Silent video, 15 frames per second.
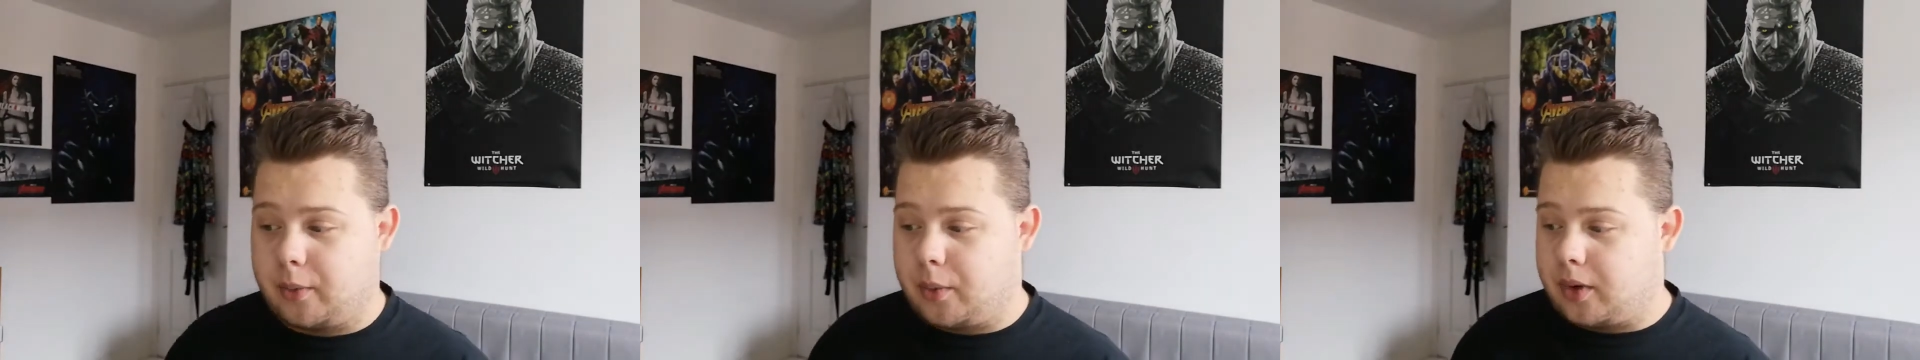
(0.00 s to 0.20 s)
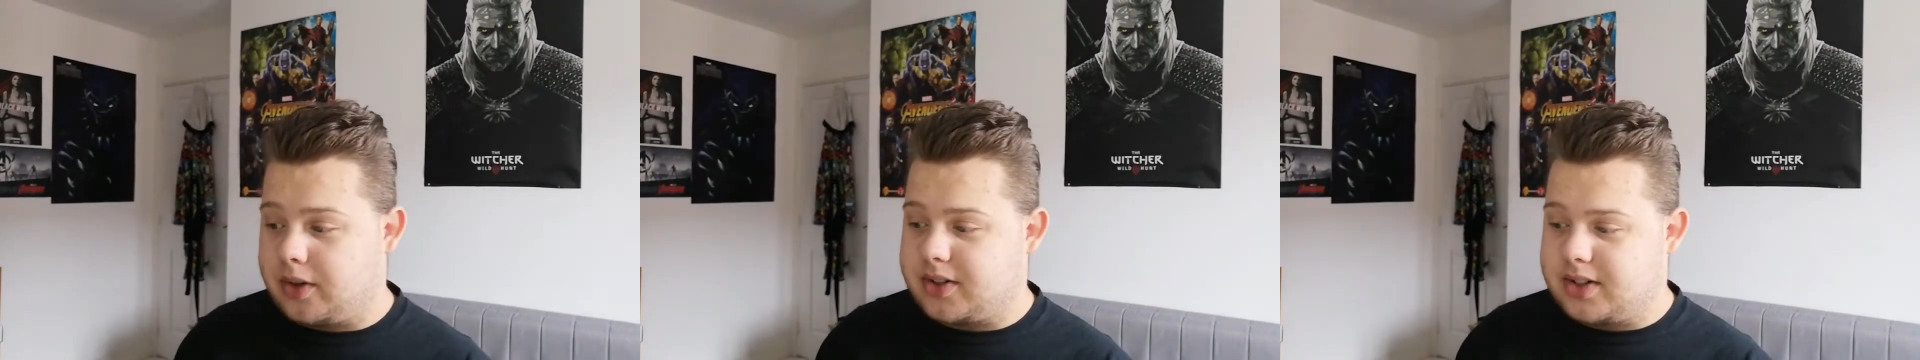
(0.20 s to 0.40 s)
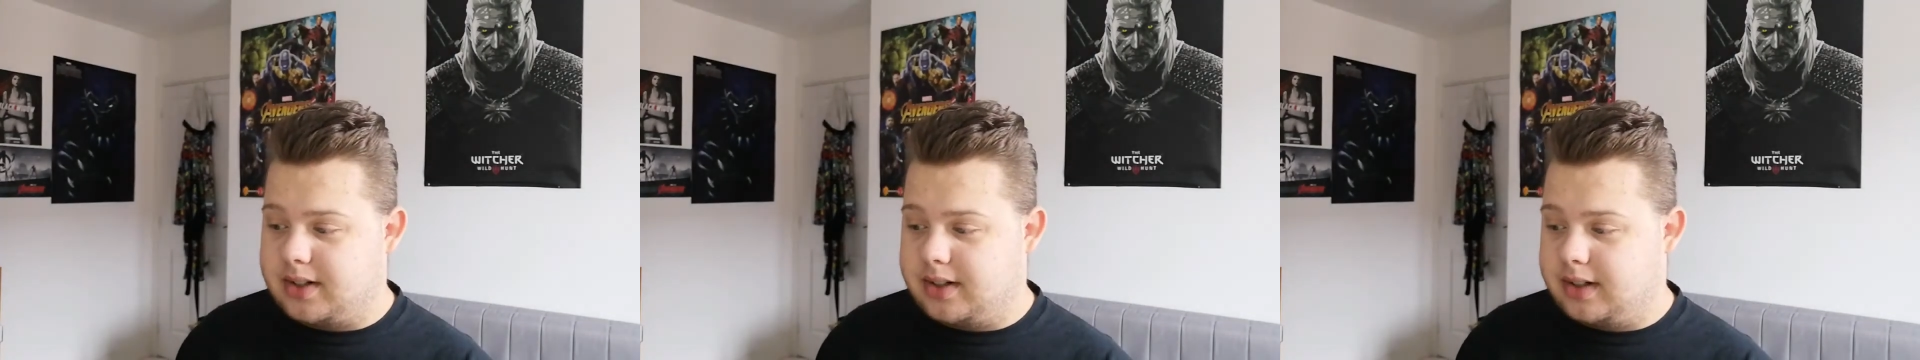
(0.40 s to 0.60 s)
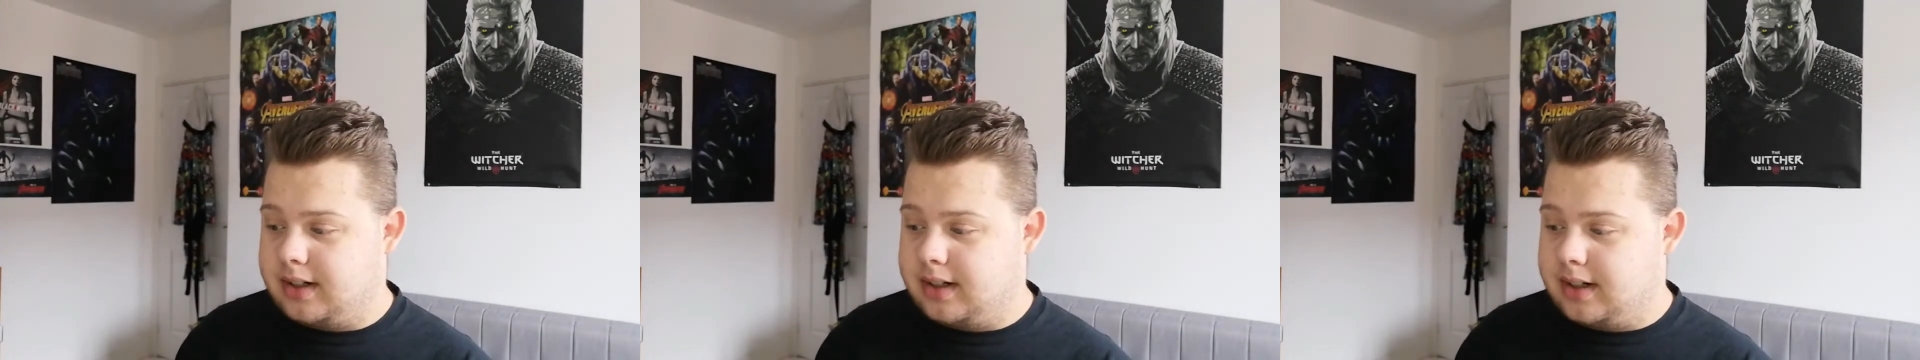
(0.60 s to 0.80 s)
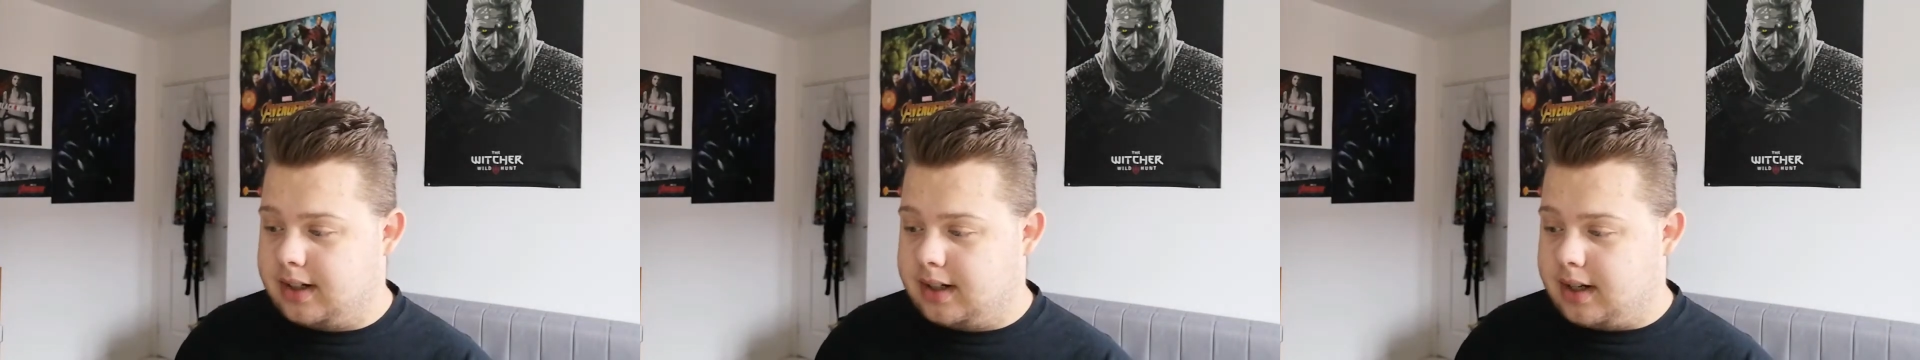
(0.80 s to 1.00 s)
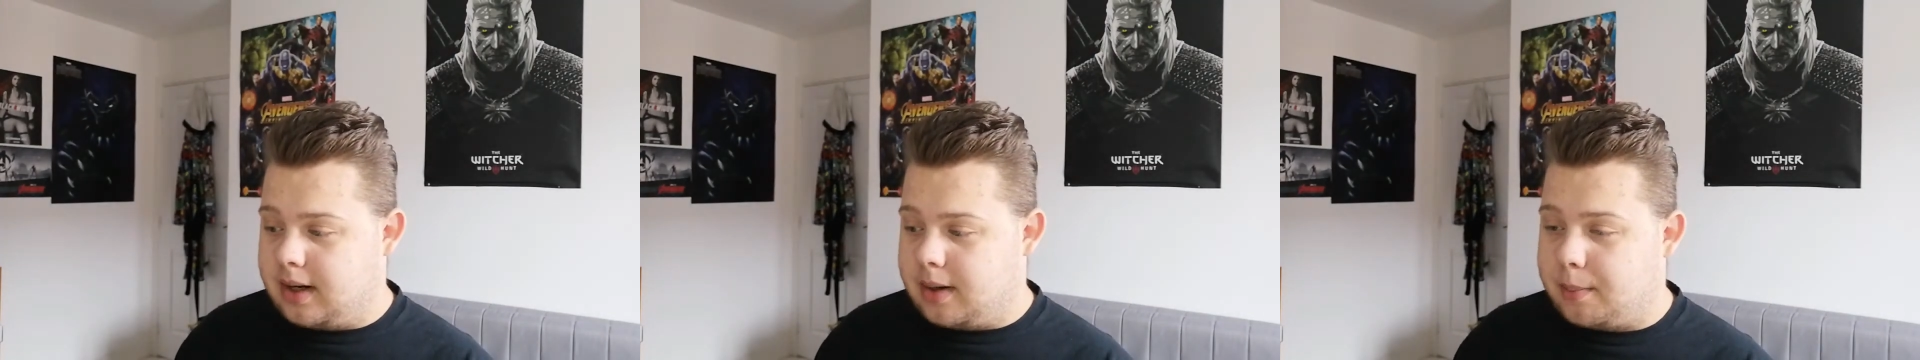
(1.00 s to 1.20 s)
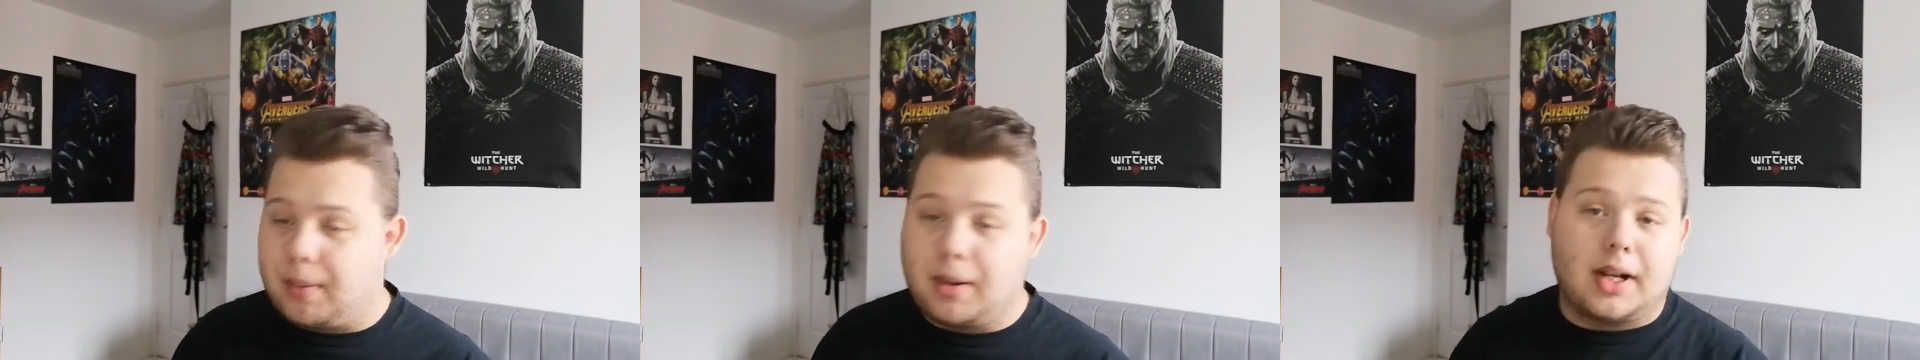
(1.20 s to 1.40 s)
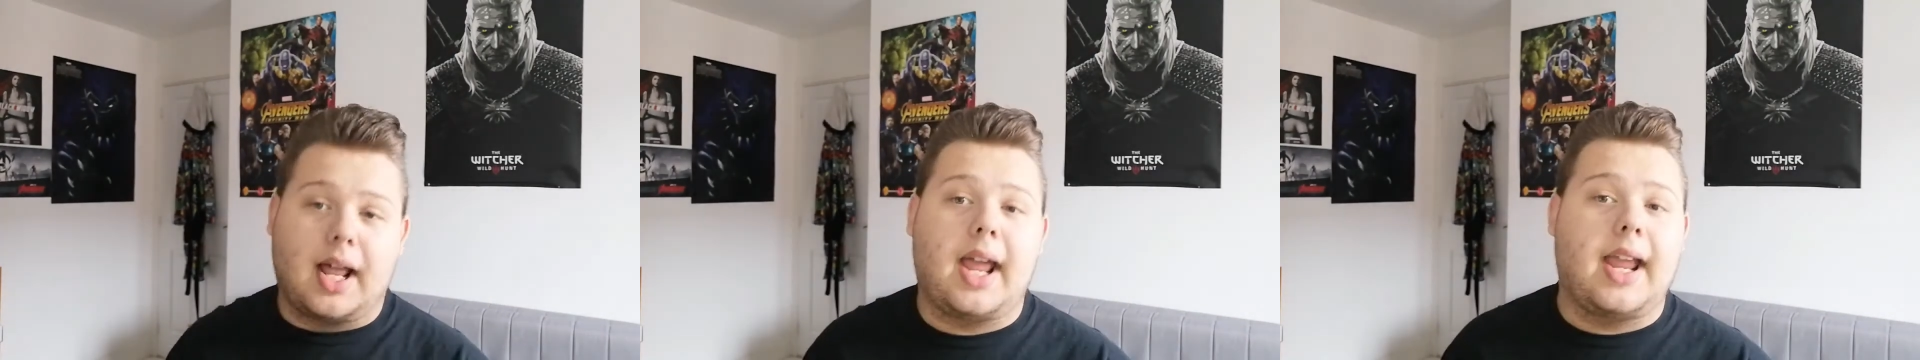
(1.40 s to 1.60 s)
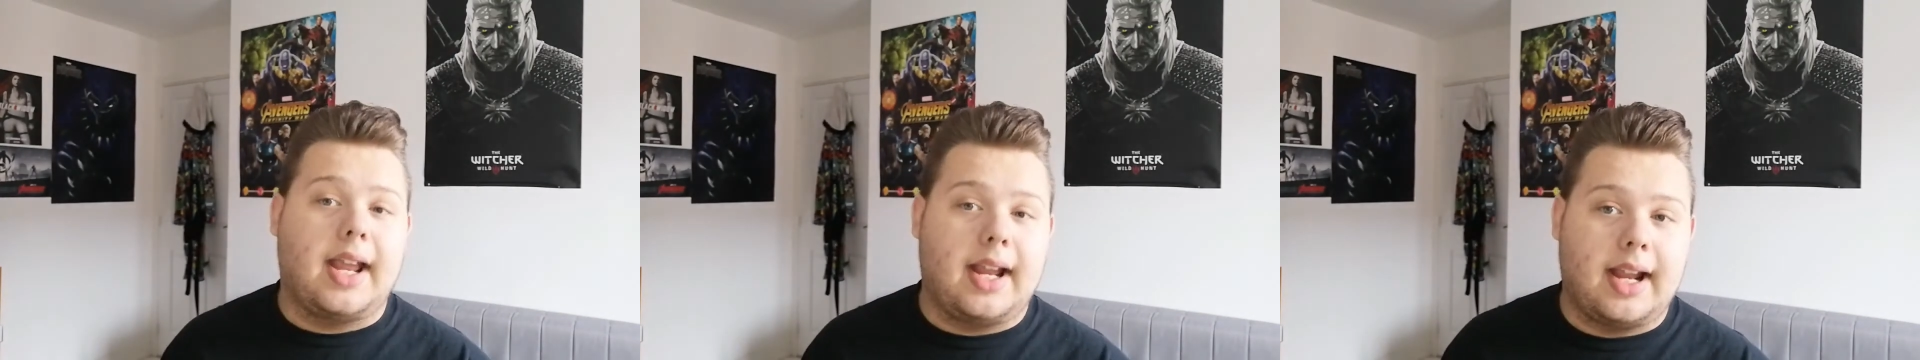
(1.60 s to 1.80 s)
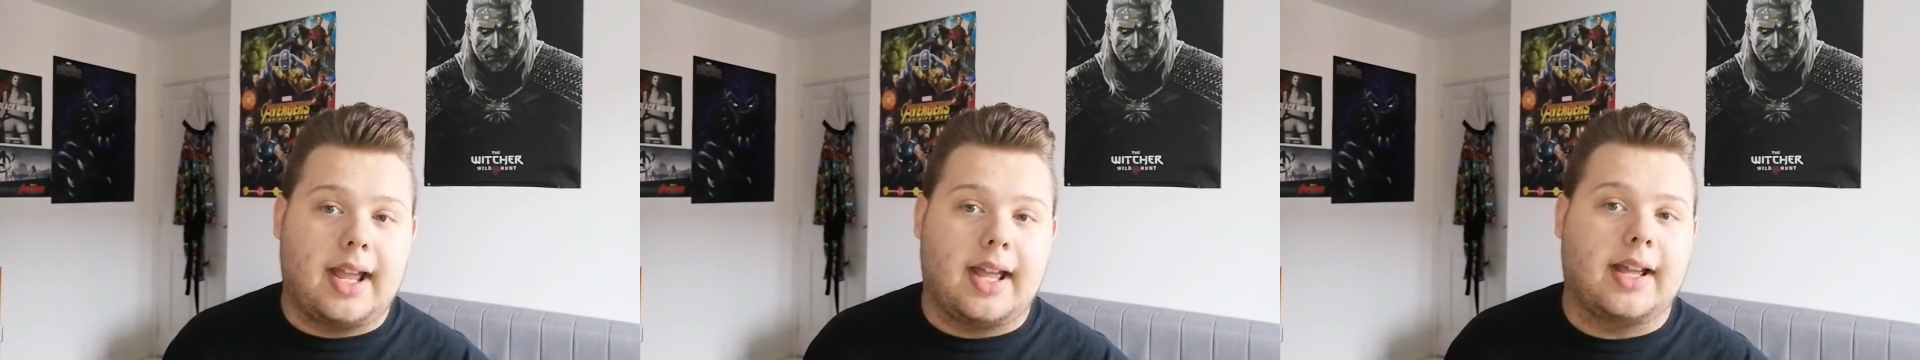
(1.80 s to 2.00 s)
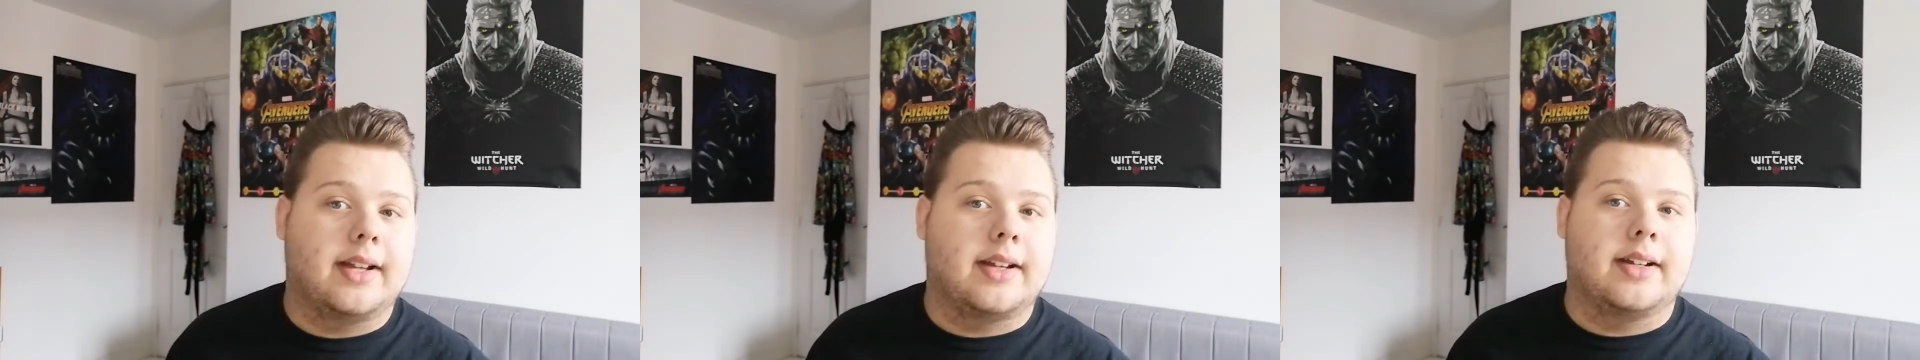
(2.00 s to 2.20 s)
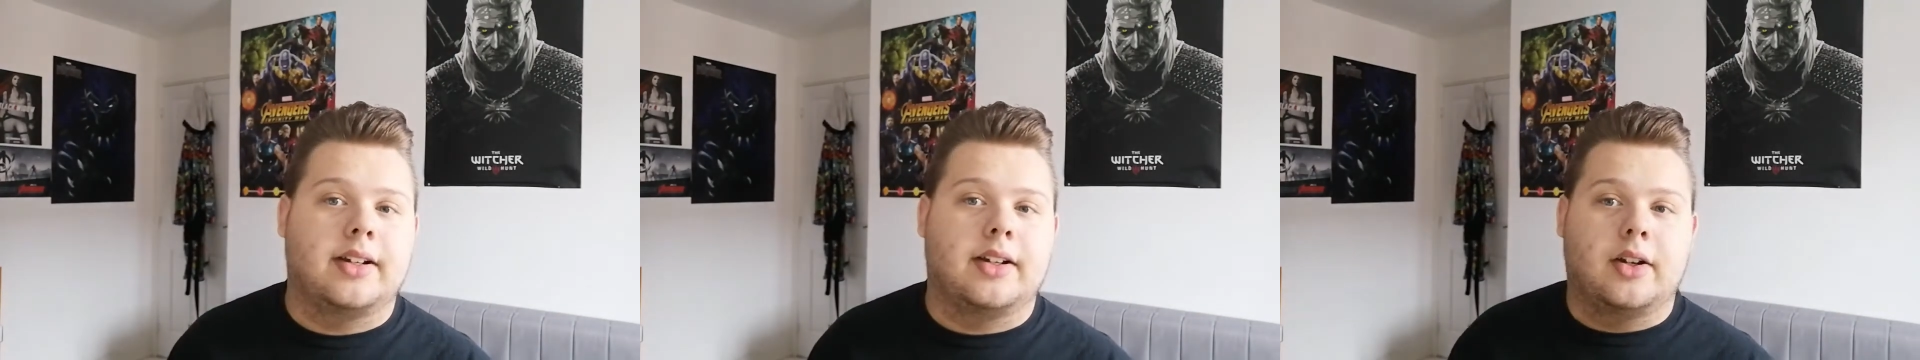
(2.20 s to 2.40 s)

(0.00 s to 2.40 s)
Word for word: wasn't playing it